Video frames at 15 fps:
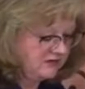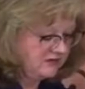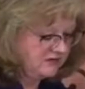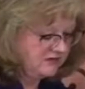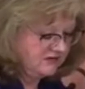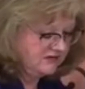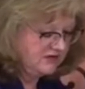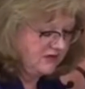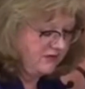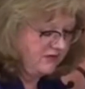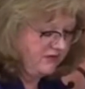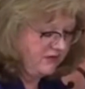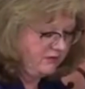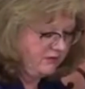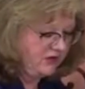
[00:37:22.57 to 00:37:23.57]
some
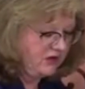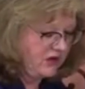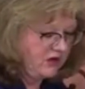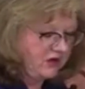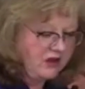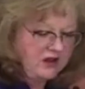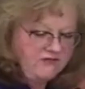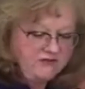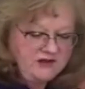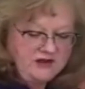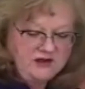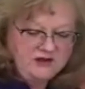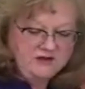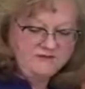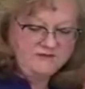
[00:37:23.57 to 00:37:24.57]
of it, but not all of it
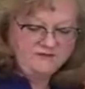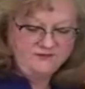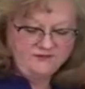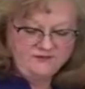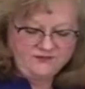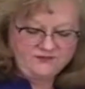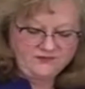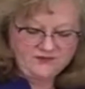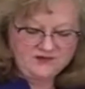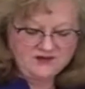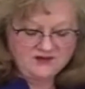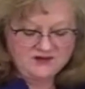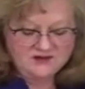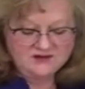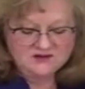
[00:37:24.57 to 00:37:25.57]
here.
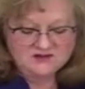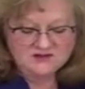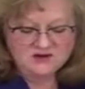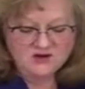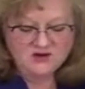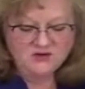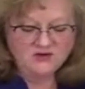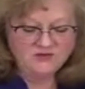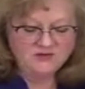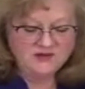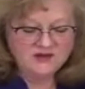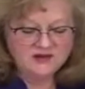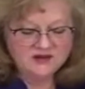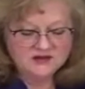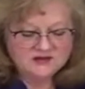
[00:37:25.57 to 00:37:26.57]
So
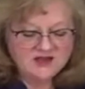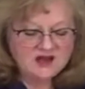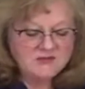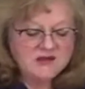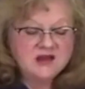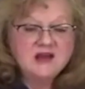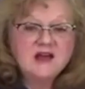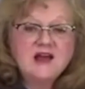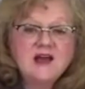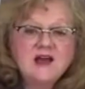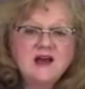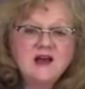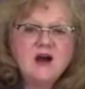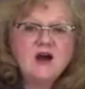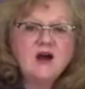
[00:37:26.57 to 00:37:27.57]
tell me,
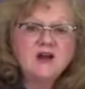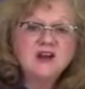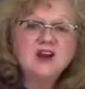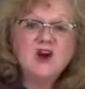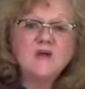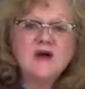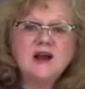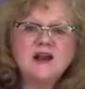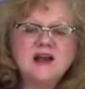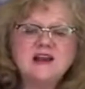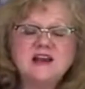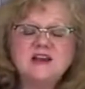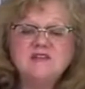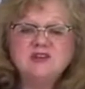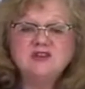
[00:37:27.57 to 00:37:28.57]
you know what? I
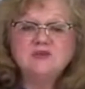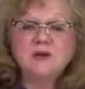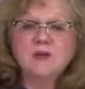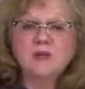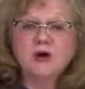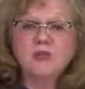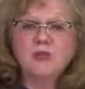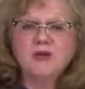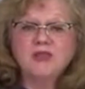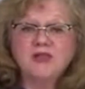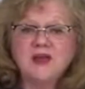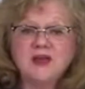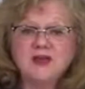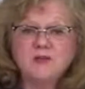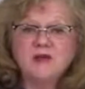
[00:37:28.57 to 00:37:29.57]
didn't even use my purple
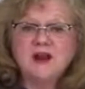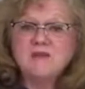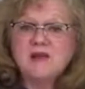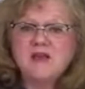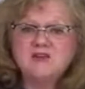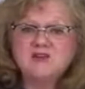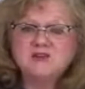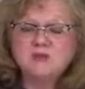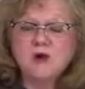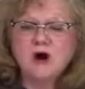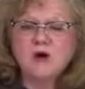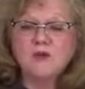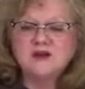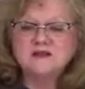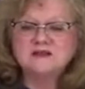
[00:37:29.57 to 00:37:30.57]
thing. When I made the
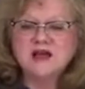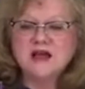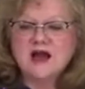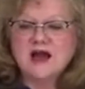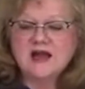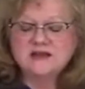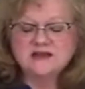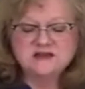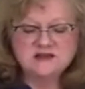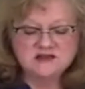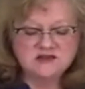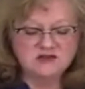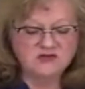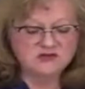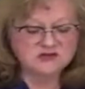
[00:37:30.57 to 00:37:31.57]
small ones, I didn't
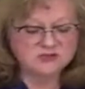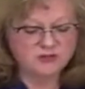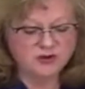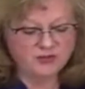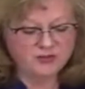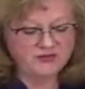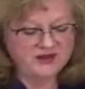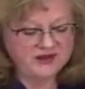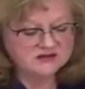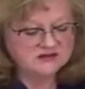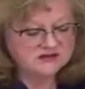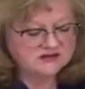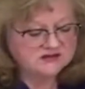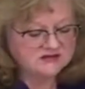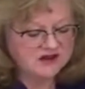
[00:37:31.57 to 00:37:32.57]
even use the purple thing to
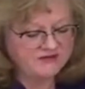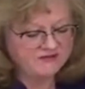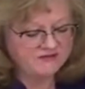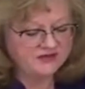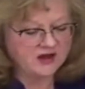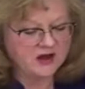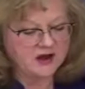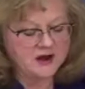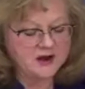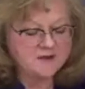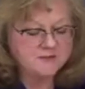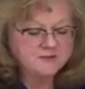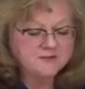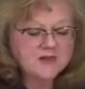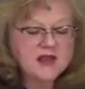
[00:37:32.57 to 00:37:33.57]
stuff
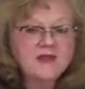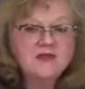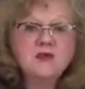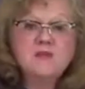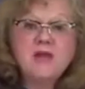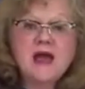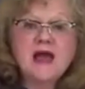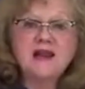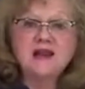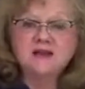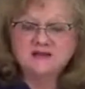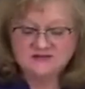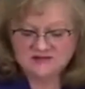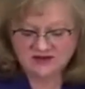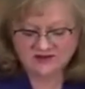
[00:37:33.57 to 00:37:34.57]
the batting
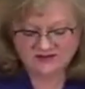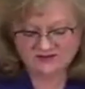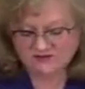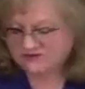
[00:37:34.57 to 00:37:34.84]
down in the